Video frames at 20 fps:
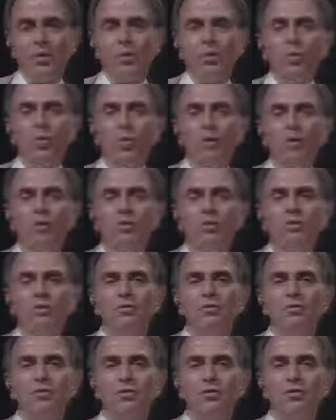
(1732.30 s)
Well,
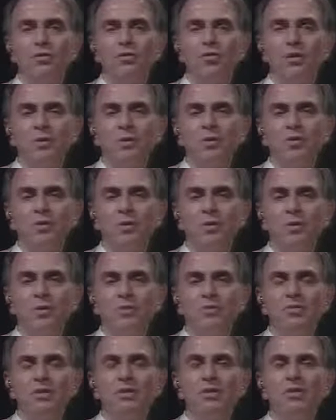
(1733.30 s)
first off, I would say we
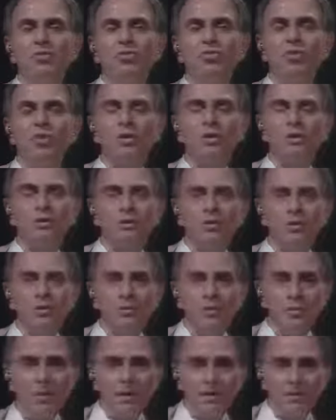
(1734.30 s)
have little choice in the
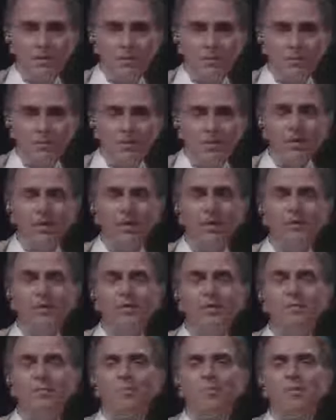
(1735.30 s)
matter.
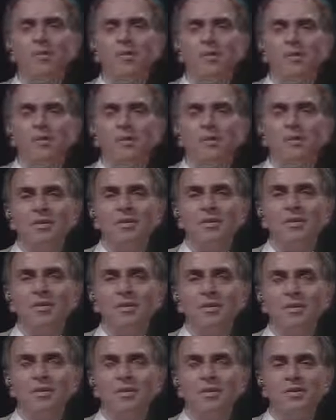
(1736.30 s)

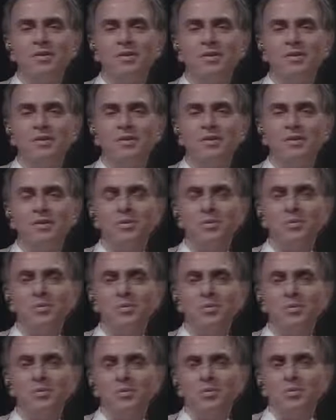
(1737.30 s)
That is,
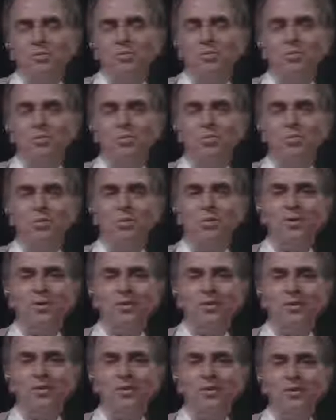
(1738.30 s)

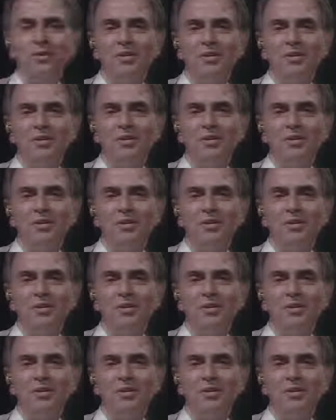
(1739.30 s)
we